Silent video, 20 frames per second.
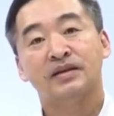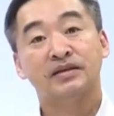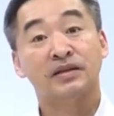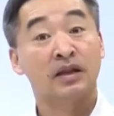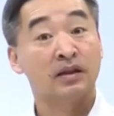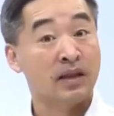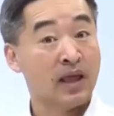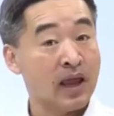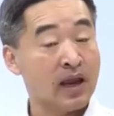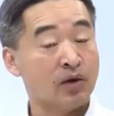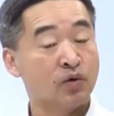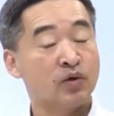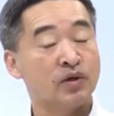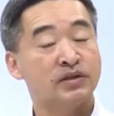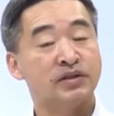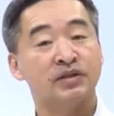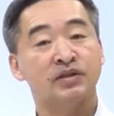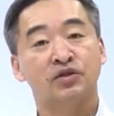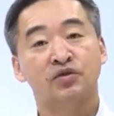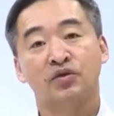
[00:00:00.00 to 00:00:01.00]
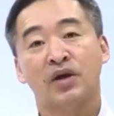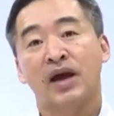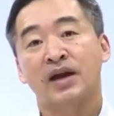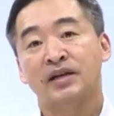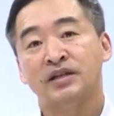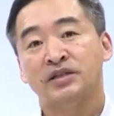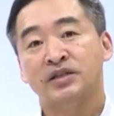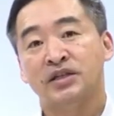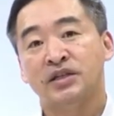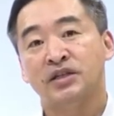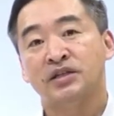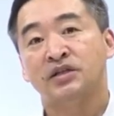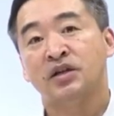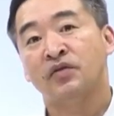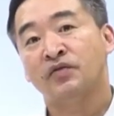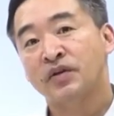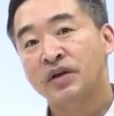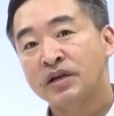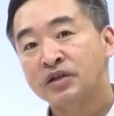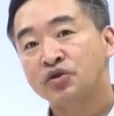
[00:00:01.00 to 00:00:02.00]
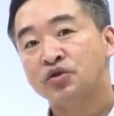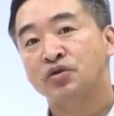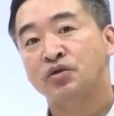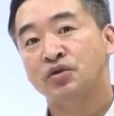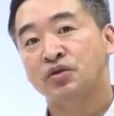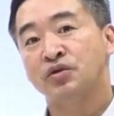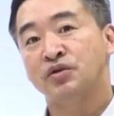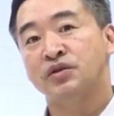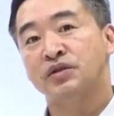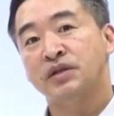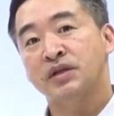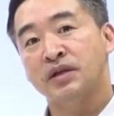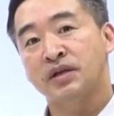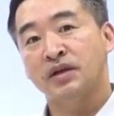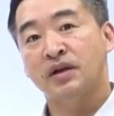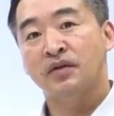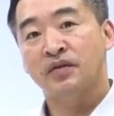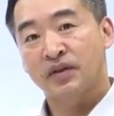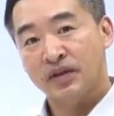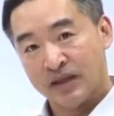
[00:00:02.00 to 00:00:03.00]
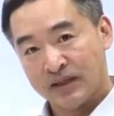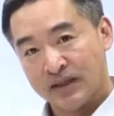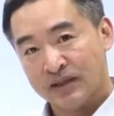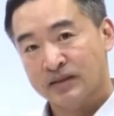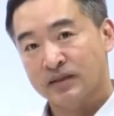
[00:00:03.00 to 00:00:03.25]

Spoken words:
the language and strategies of introducing the